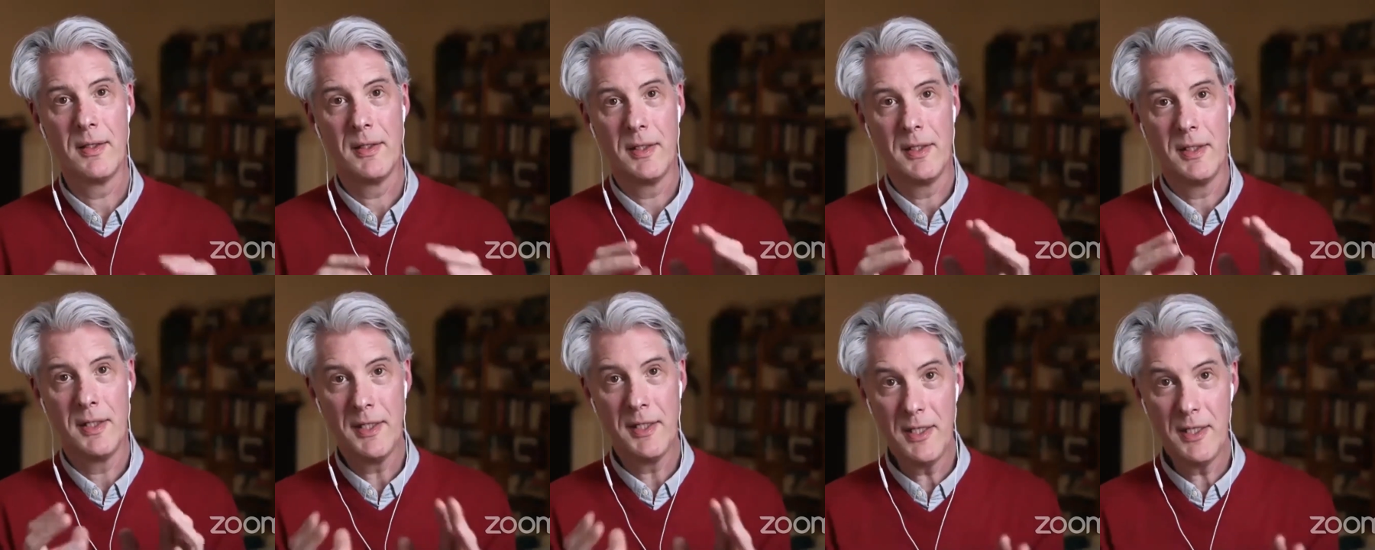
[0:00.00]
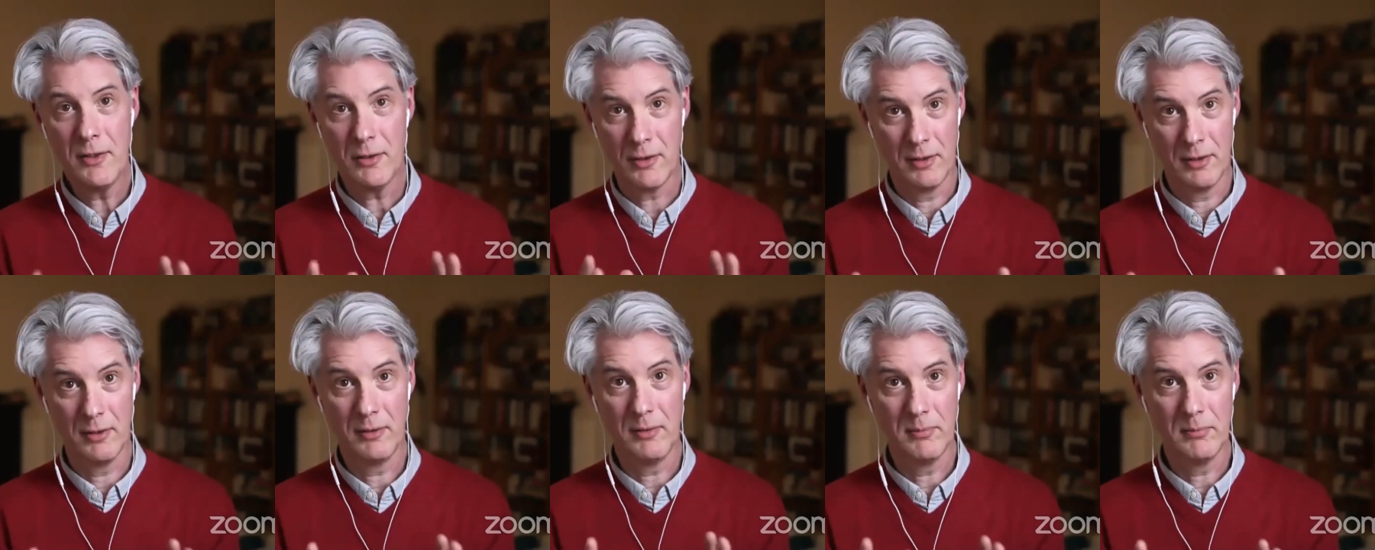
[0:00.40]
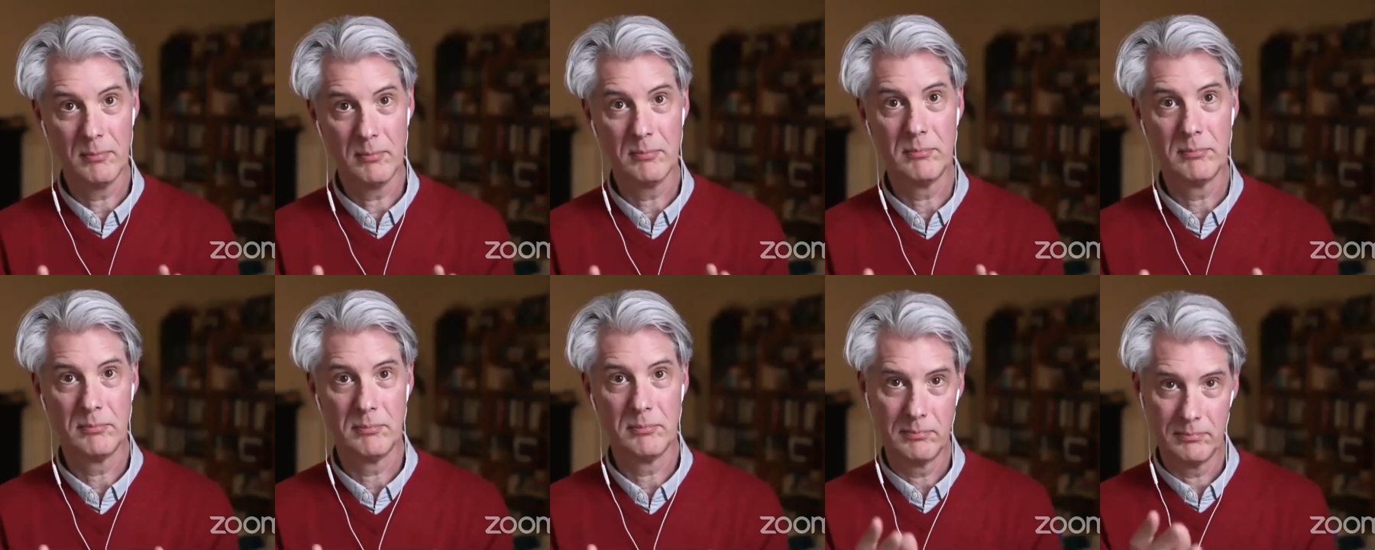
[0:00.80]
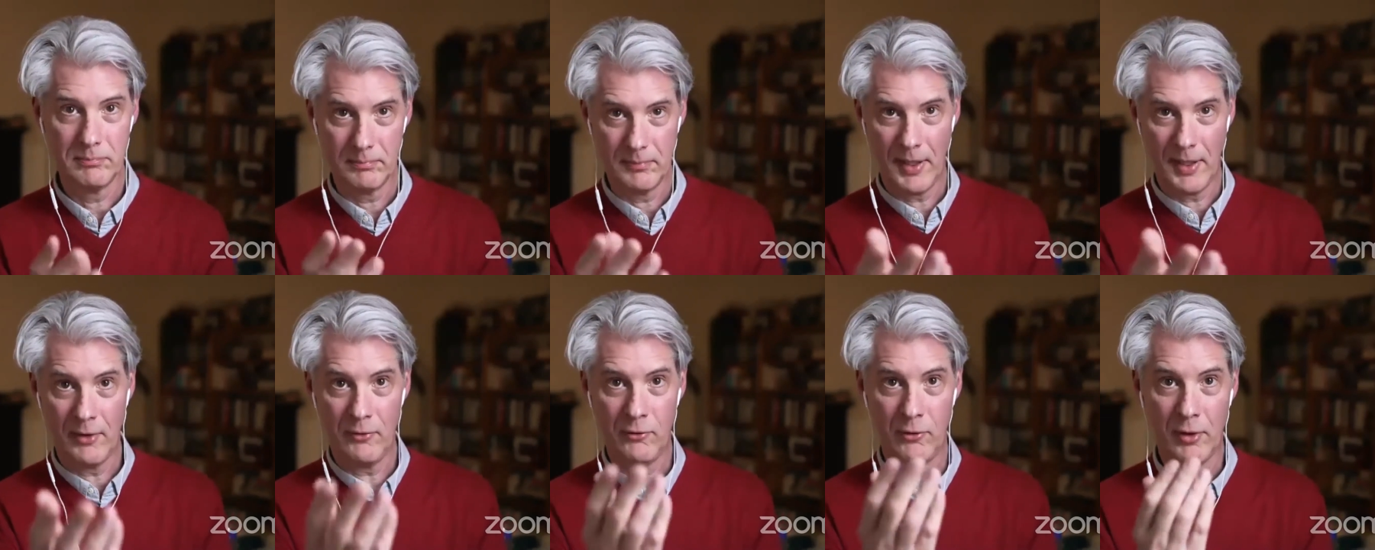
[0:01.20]
Here,
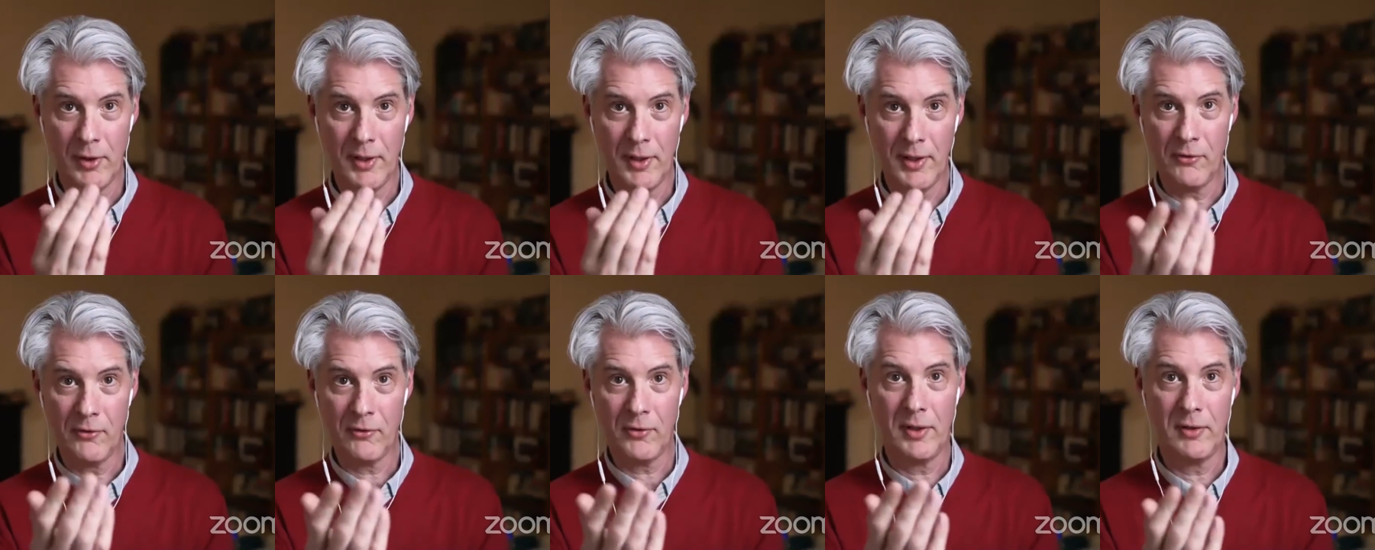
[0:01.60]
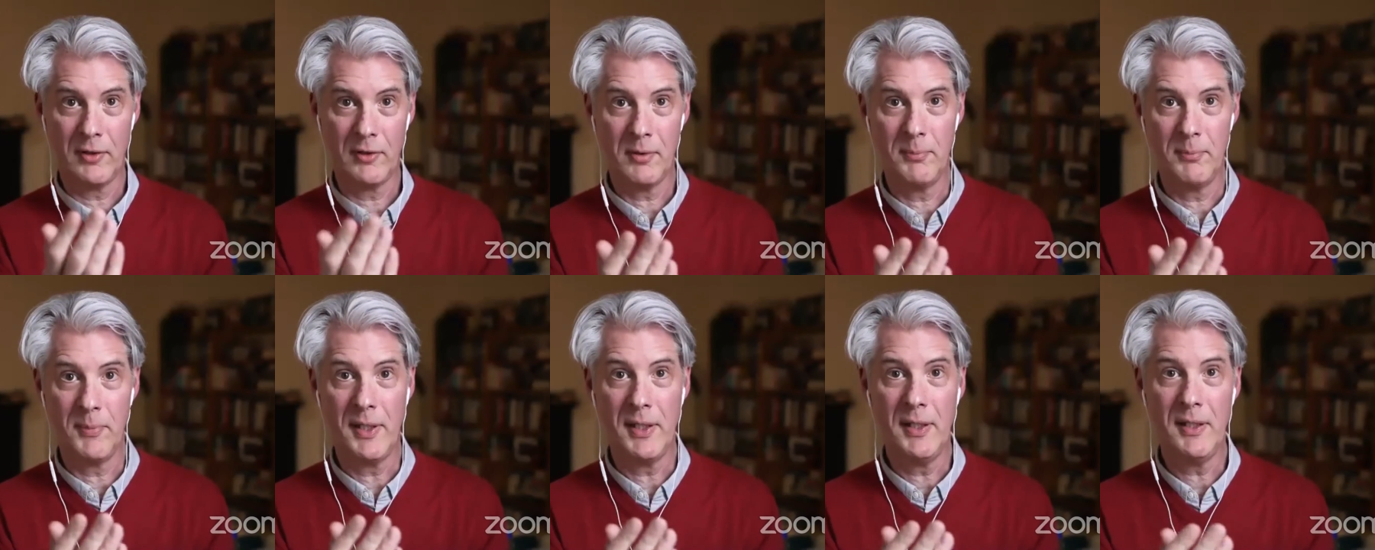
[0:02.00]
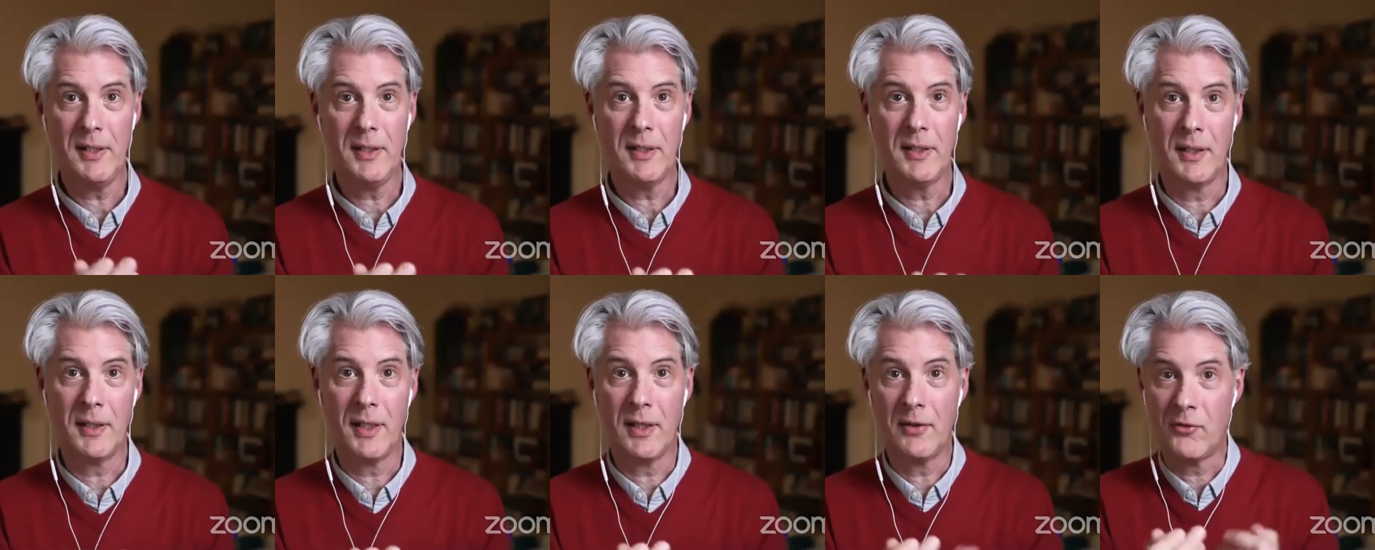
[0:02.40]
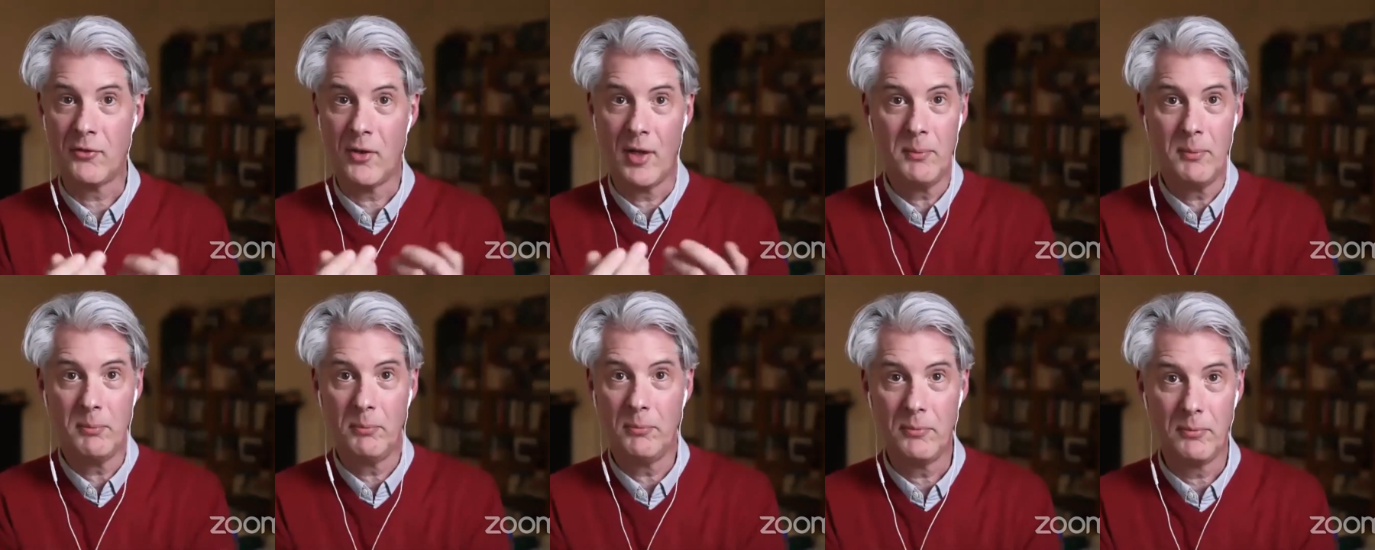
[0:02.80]
as you're listening to me and as
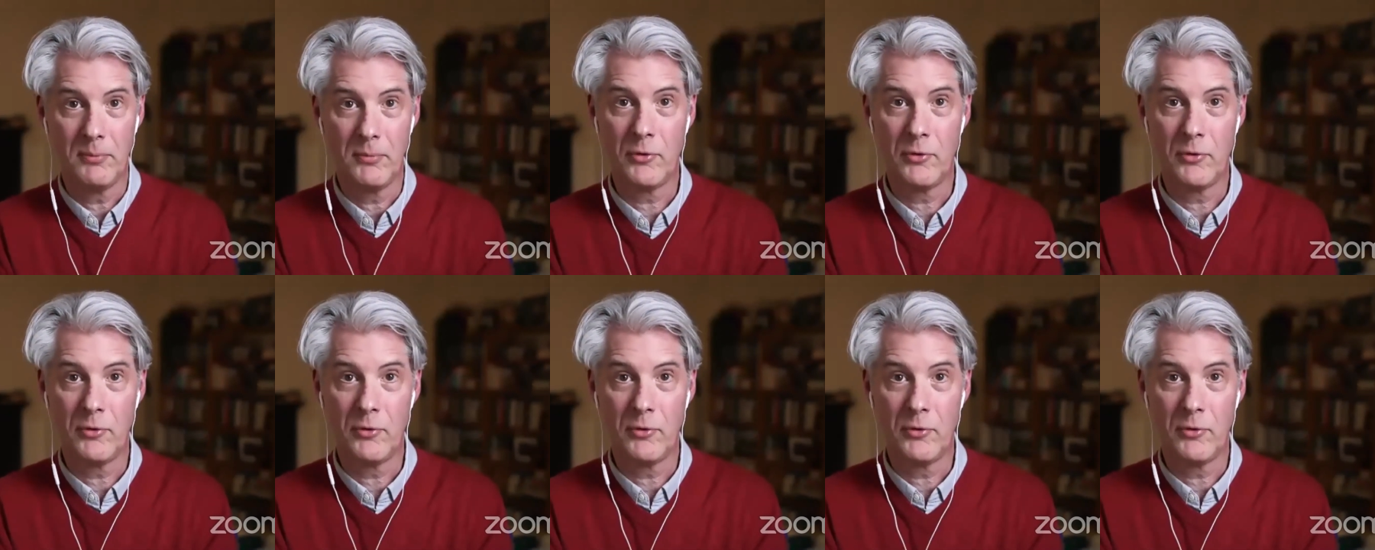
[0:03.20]
I'm